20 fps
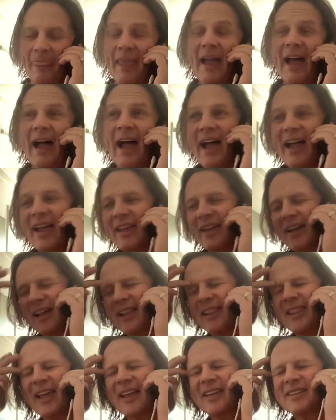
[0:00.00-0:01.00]
Hi,
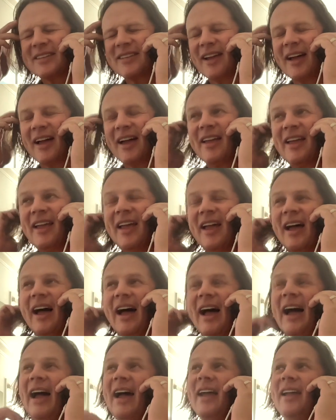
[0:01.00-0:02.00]
Alexa.
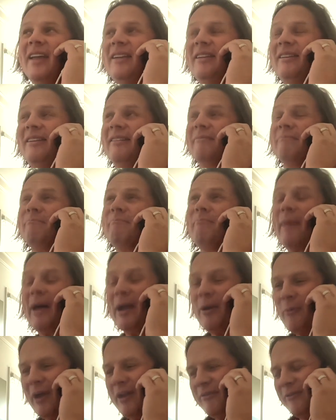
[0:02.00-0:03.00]

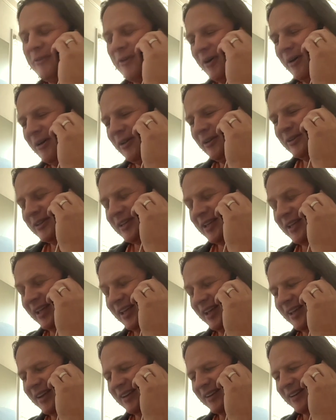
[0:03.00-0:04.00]
My wife called
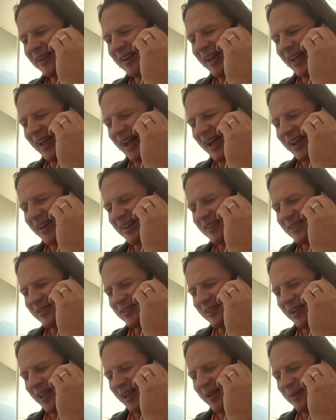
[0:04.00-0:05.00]
in, I
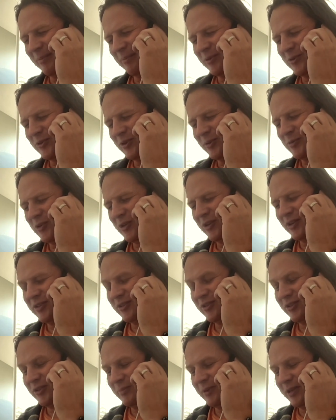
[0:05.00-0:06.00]
guess, a
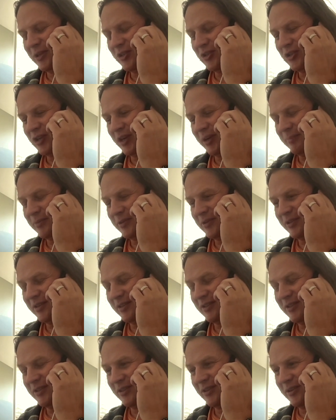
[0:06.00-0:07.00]
prescription to be shipped
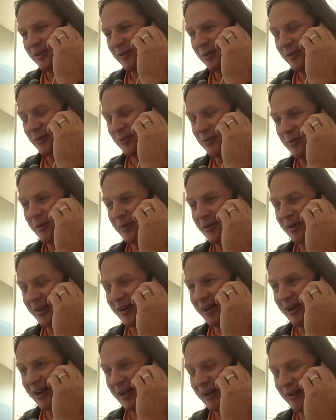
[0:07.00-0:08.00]
to
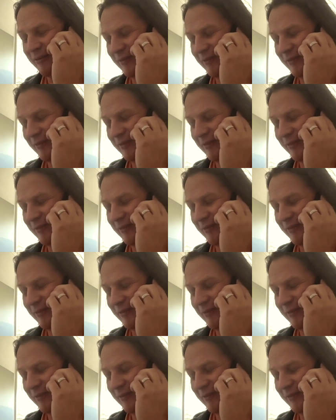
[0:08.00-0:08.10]
a